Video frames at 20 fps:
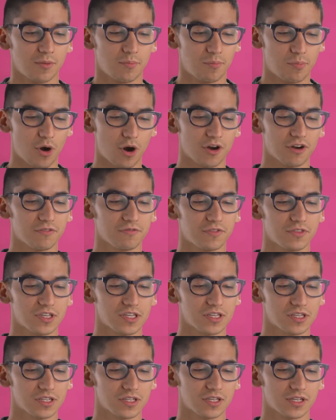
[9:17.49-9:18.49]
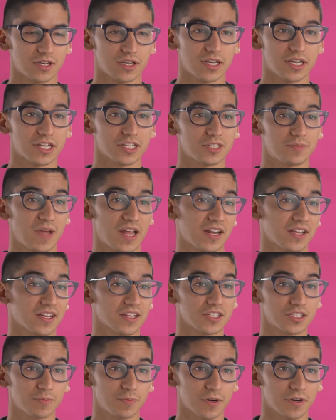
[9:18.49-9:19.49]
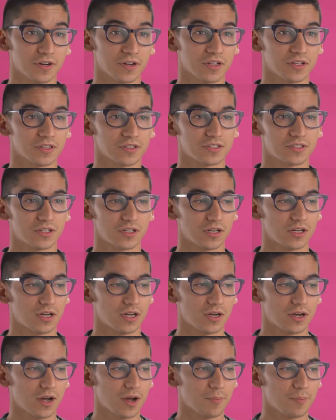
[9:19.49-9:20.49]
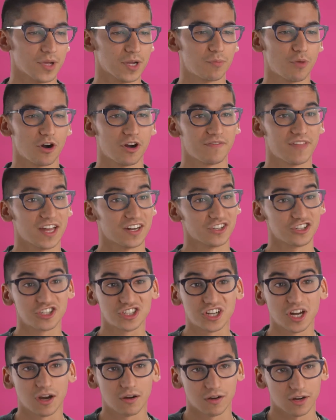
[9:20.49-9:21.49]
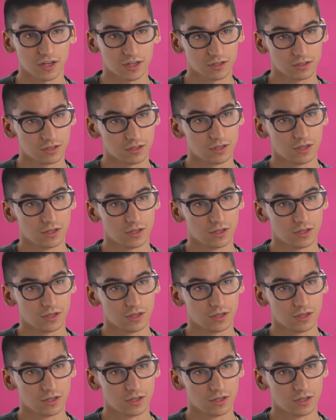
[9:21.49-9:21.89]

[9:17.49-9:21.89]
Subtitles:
part of the Hispanic experience. A big part of that is sharing.